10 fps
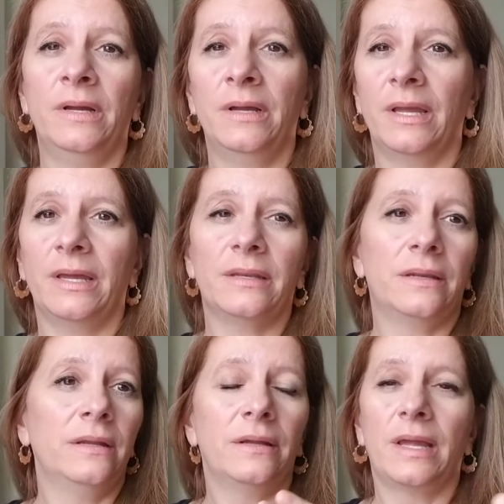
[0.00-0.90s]

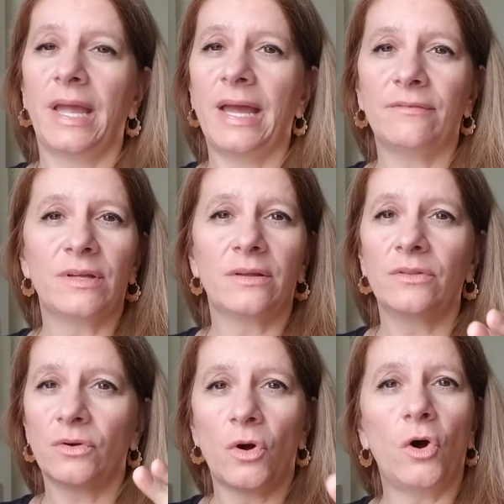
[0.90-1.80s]
and having
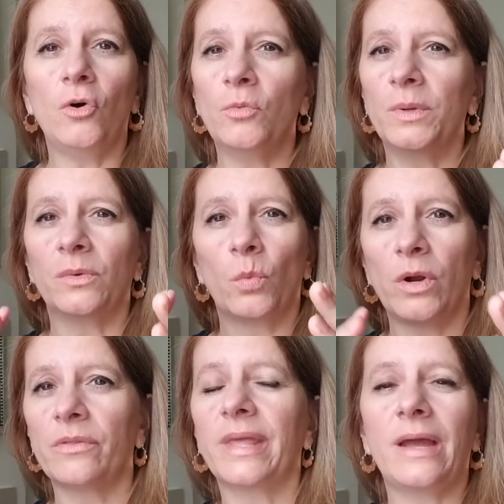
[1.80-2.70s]
their home and
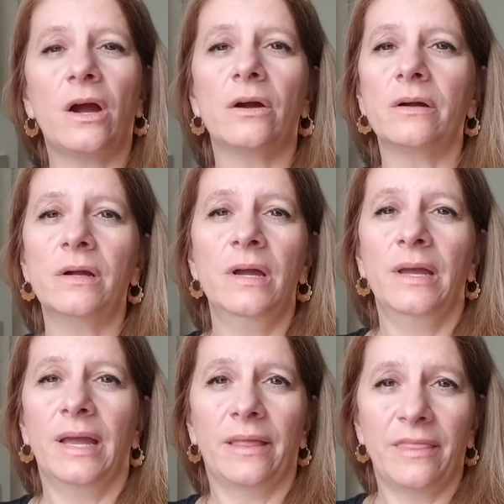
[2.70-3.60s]
where they are,
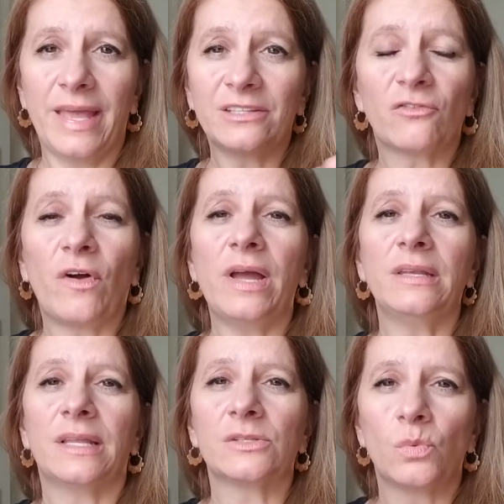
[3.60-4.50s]
and that's
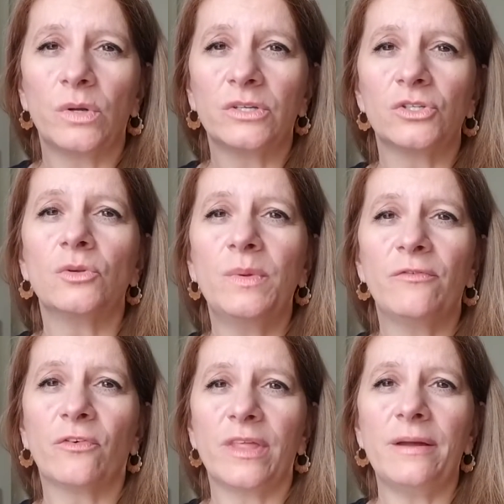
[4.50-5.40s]
fine. That's what it should be
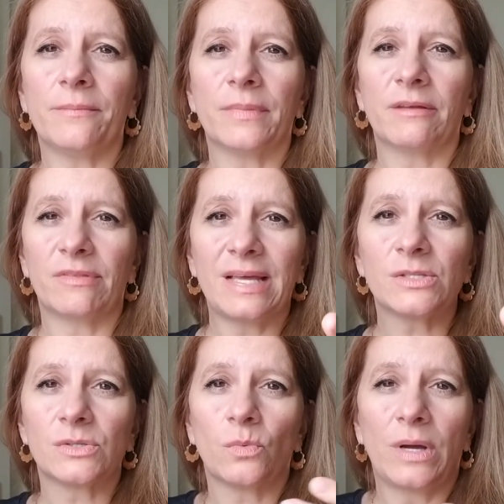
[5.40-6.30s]
for them, if
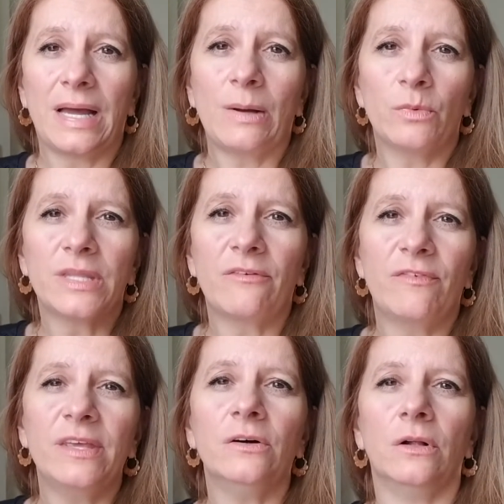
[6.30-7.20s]
that's what they
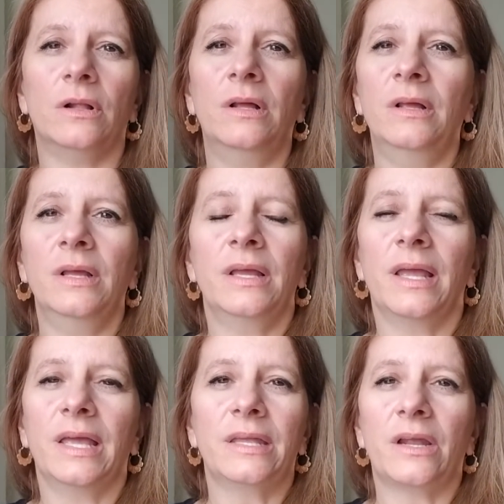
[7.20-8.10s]
feel.
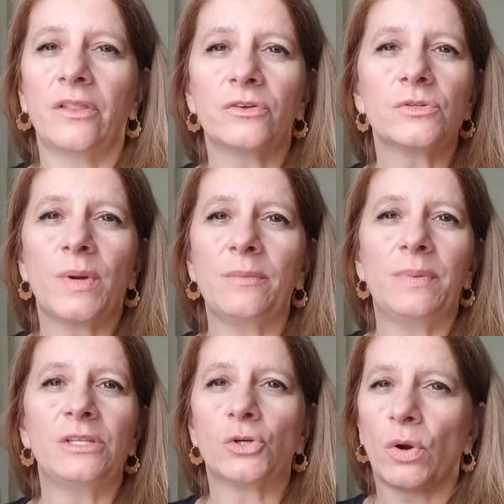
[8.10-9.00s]
And others might
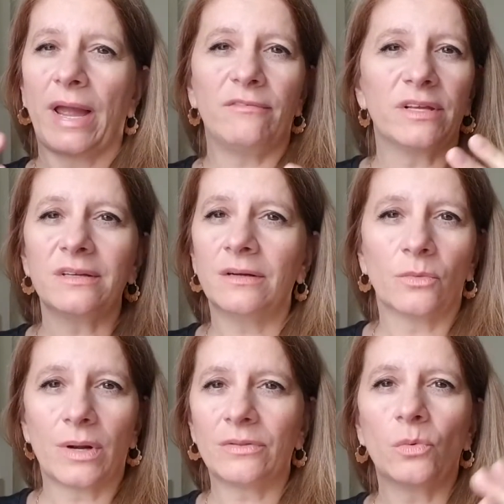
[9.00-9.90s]
be traveling
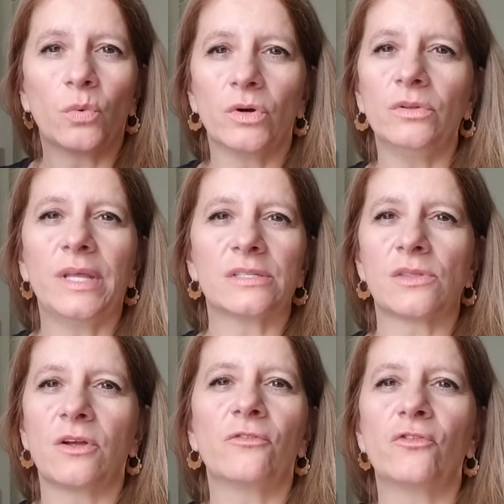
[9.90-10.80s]
around the world. That's
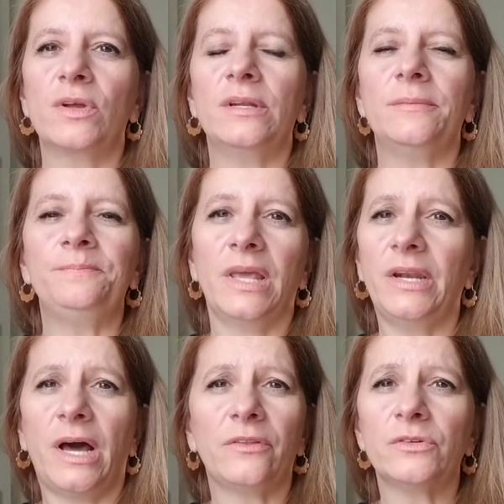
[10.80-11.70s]
their freedom. And
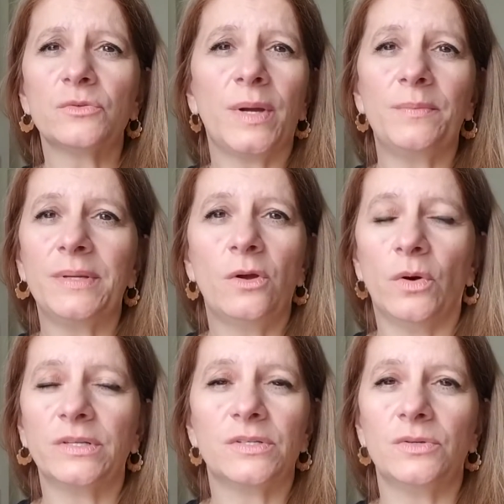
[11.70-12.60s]
others might be
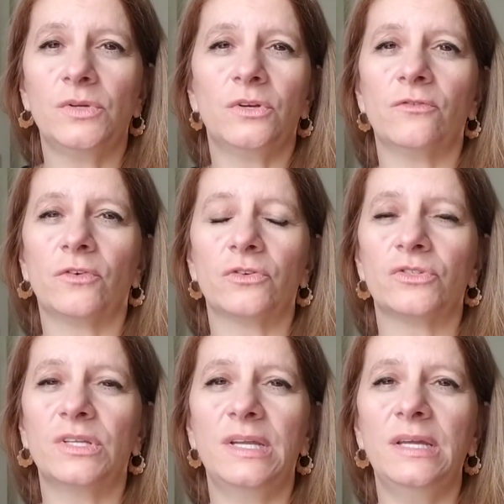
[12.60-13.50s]
going to
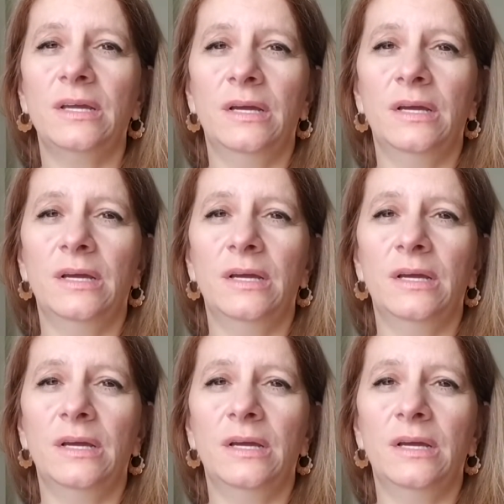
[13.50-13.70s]
university.